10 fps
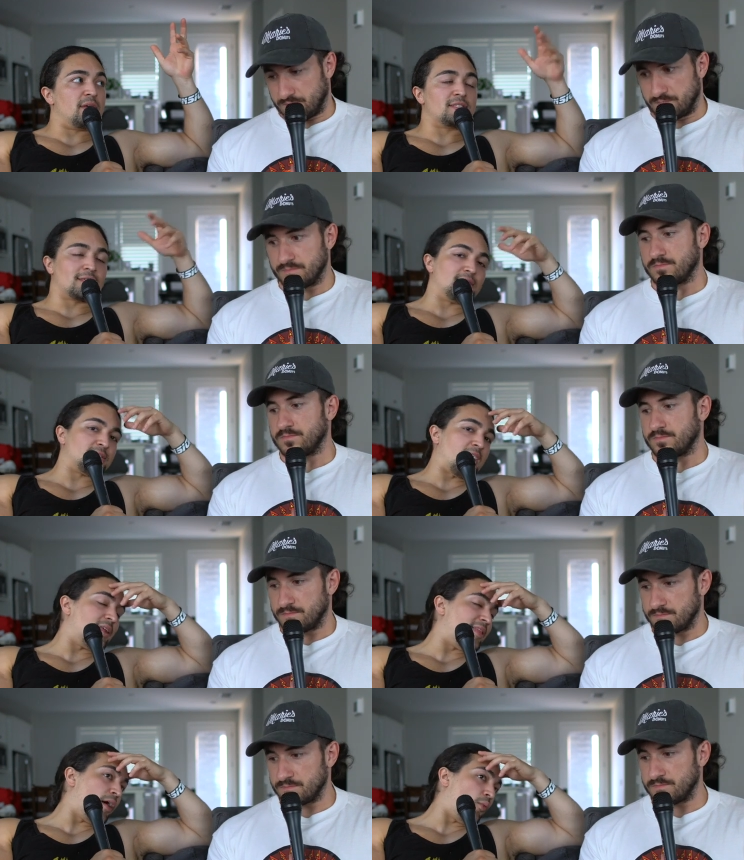Speaker 1: means, because it's kind of
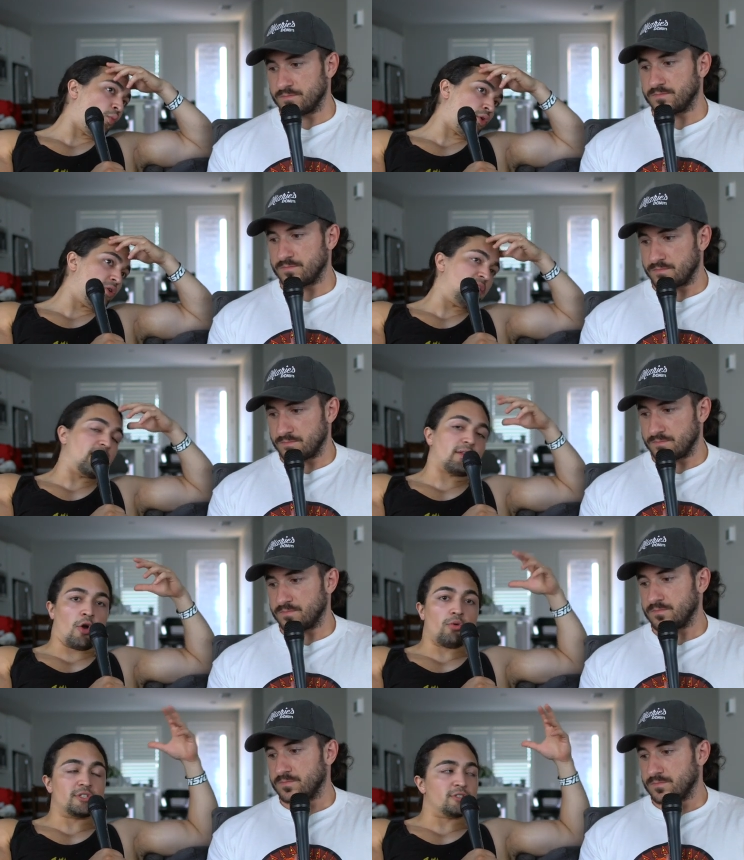that word that
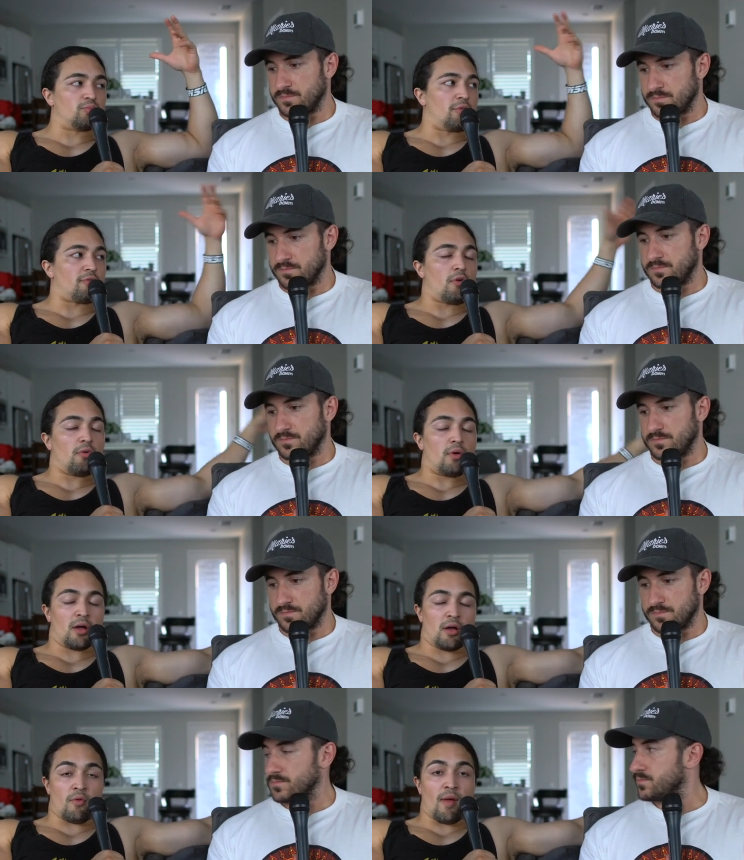coaches will throw
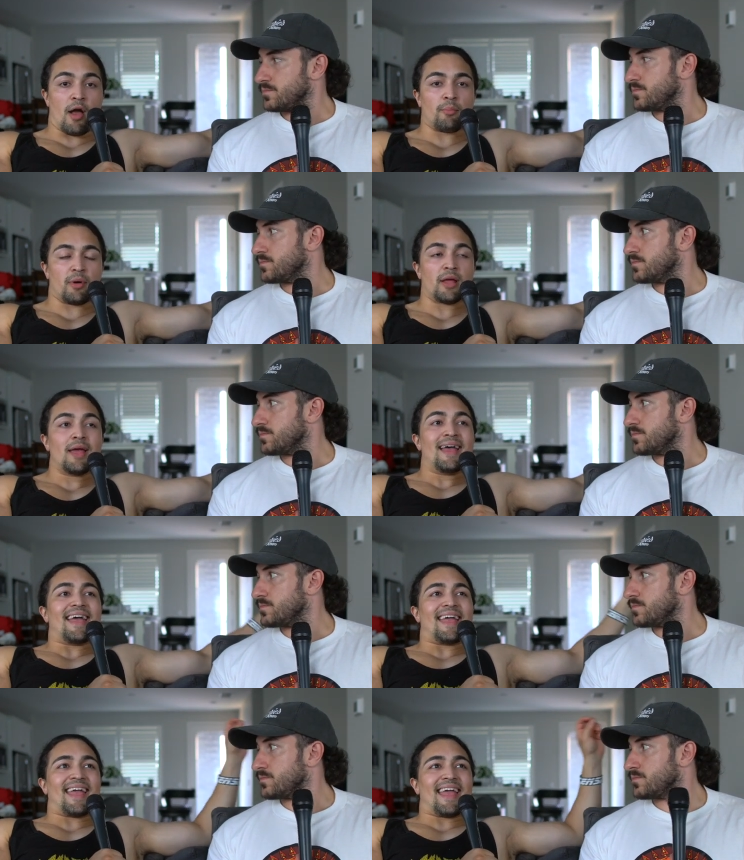uh, around, but
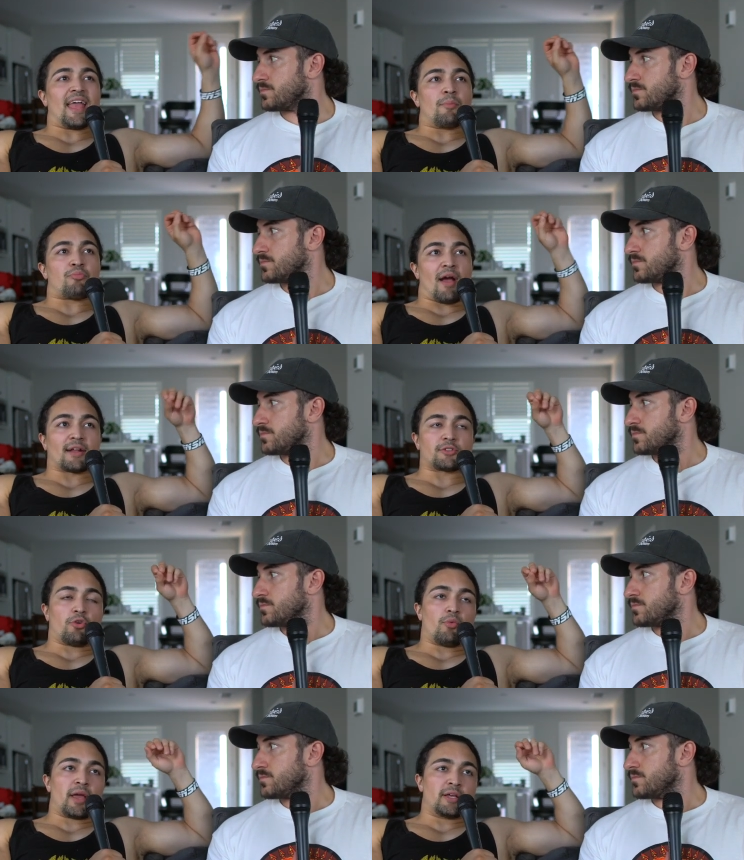a practical
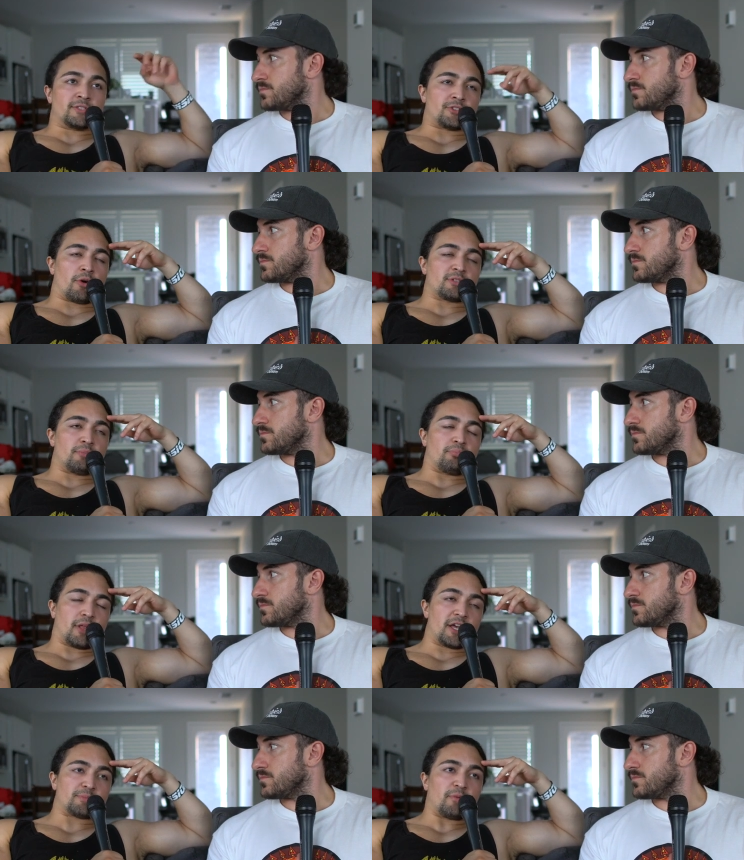way is to start with some
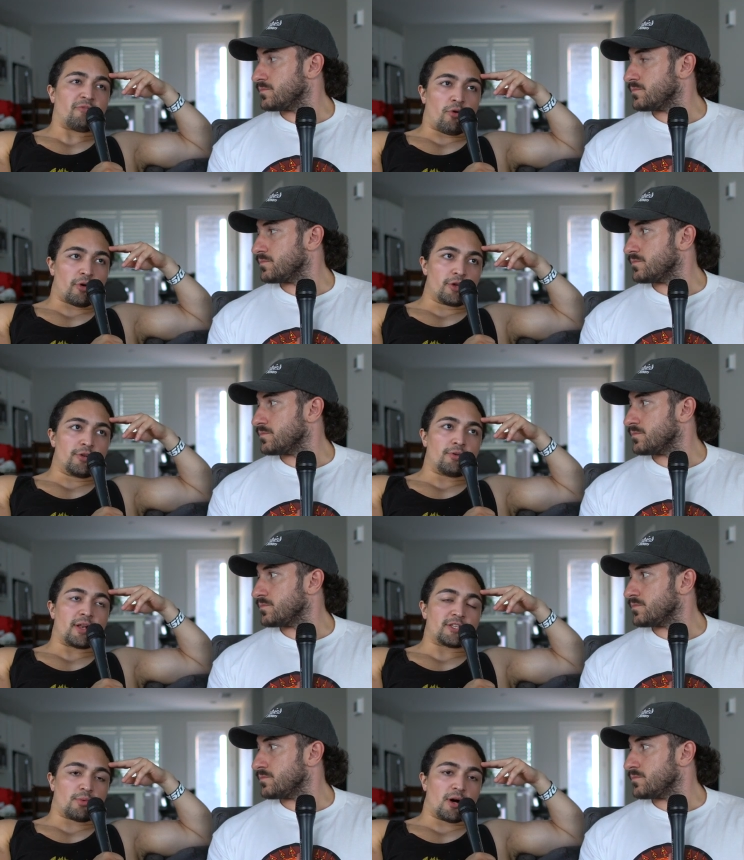planks before you do any
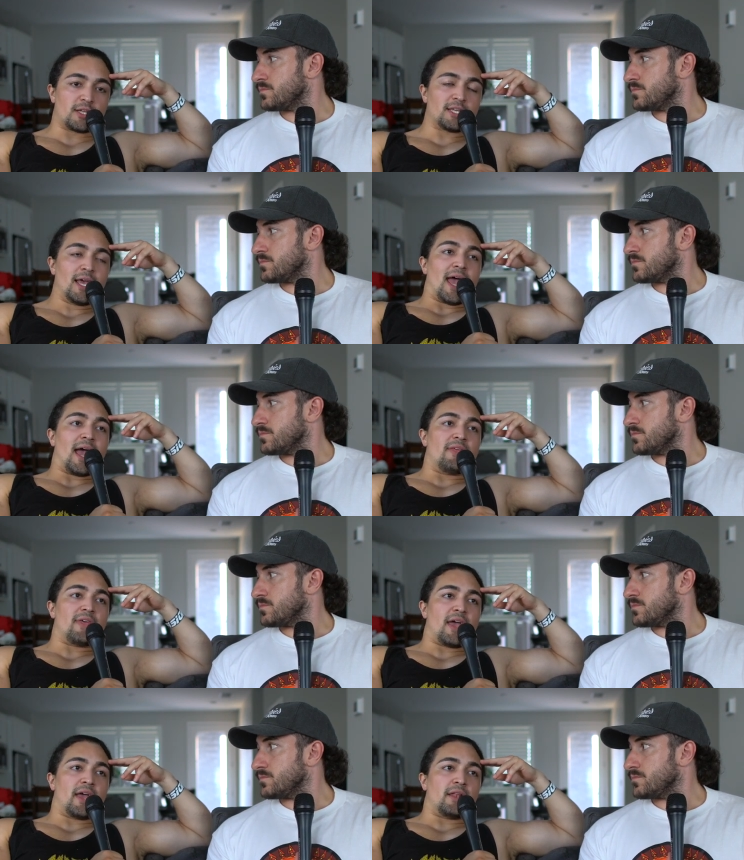squats. And
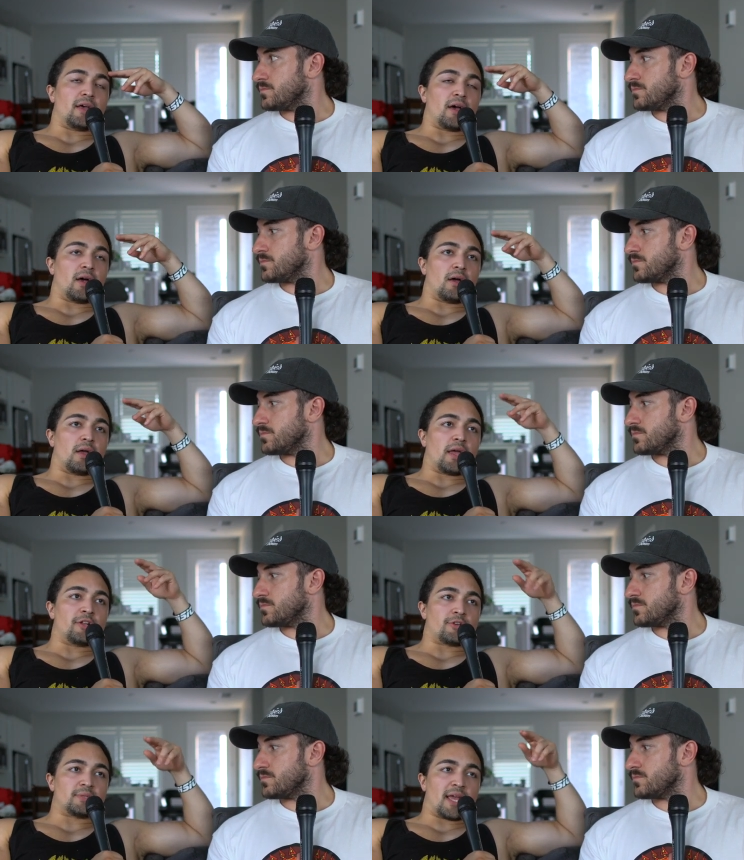then uh, in
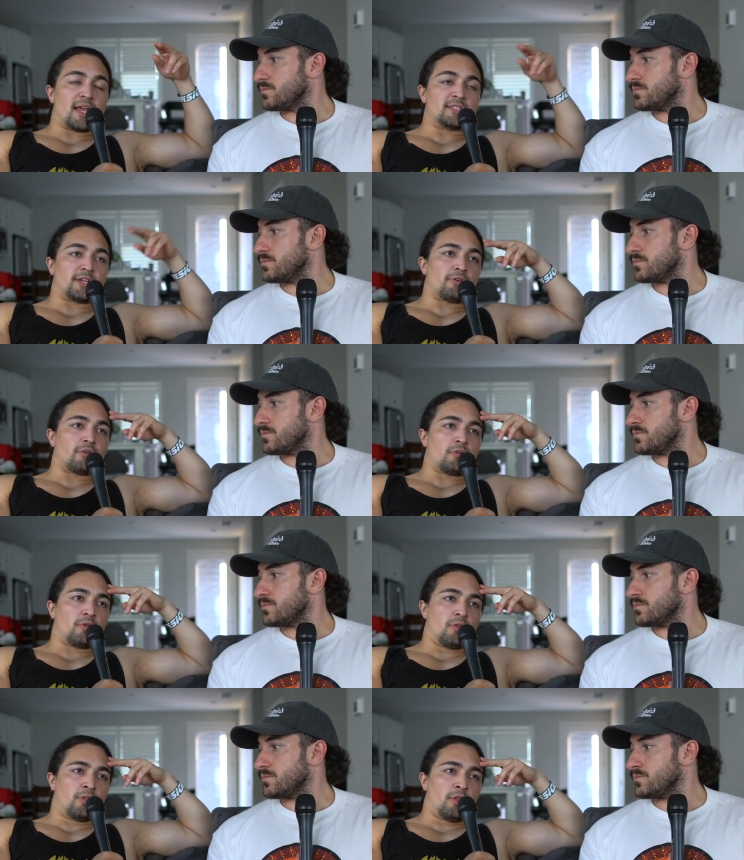terms of anterior
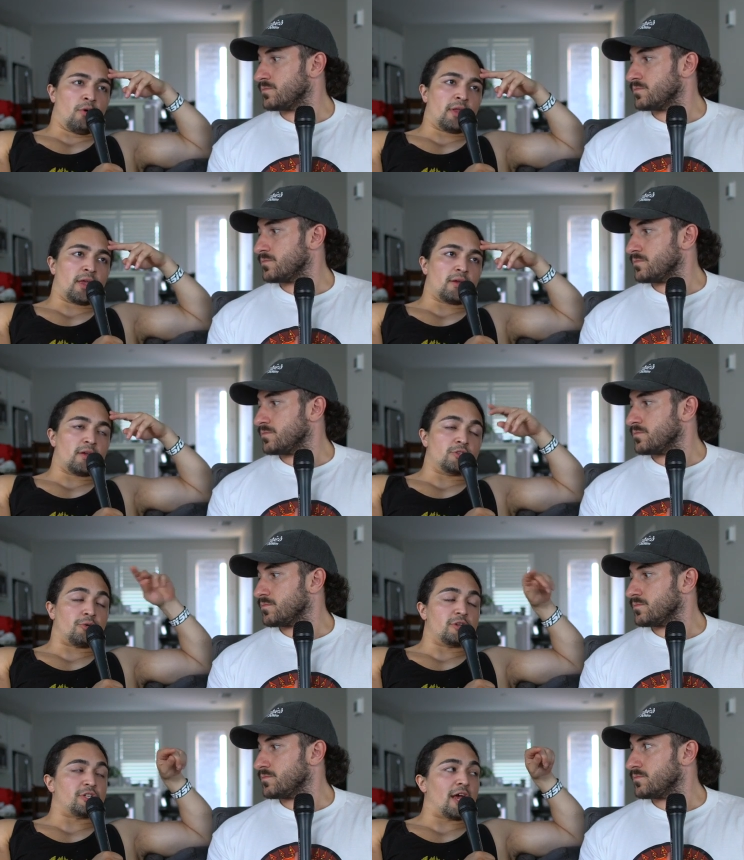loading,
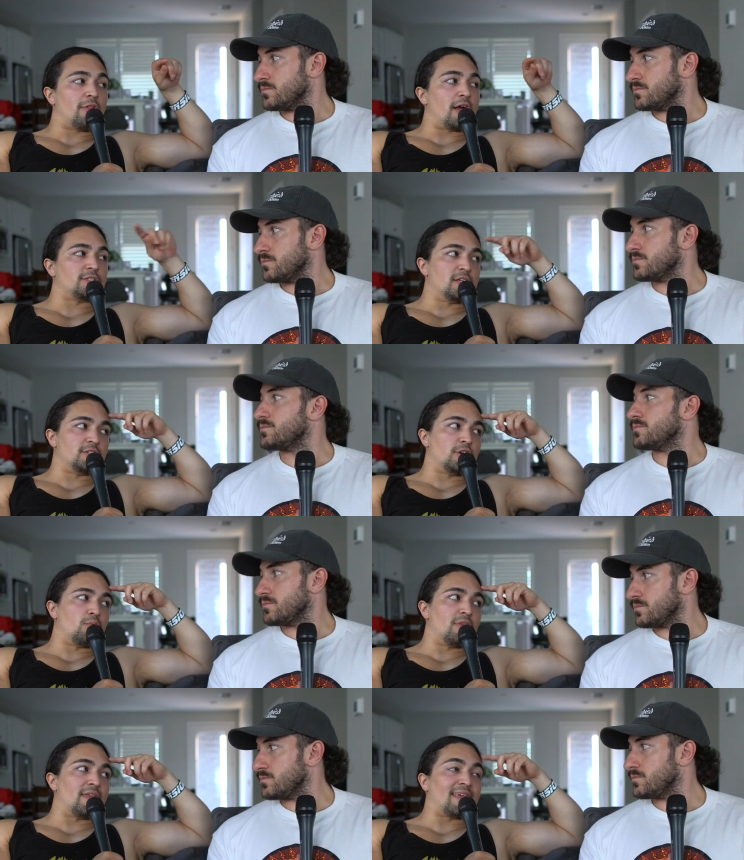Jordan Shallow actually has a good
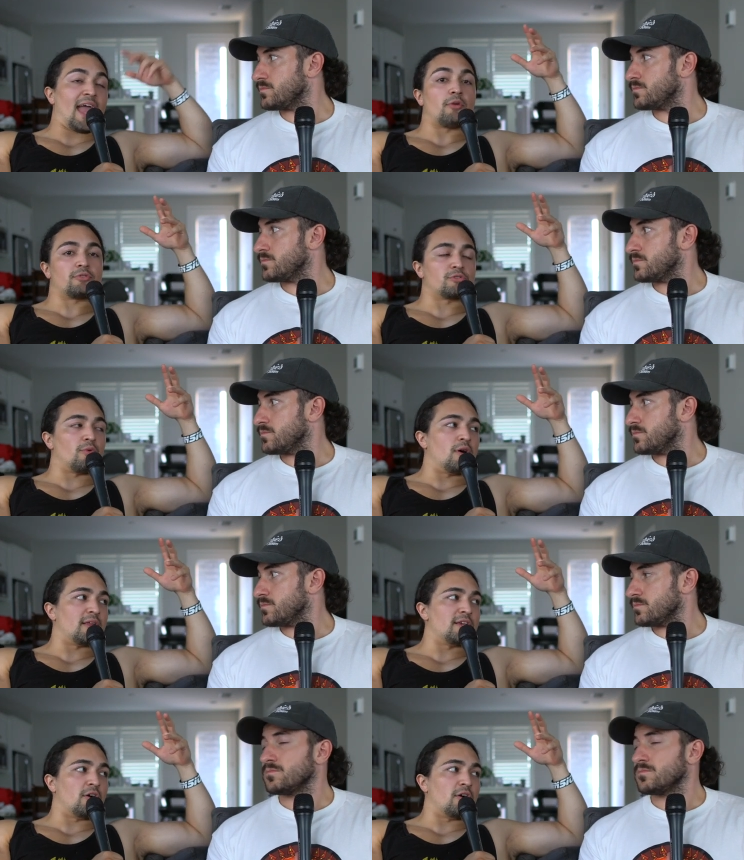one. The counter squat, he